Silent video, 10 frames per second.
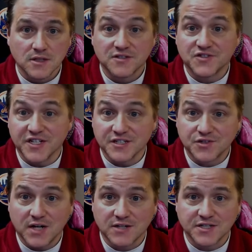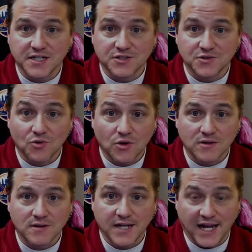Sin is crouching at your
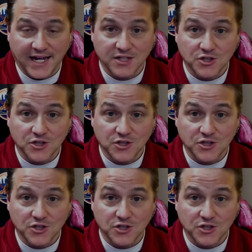door, Cain.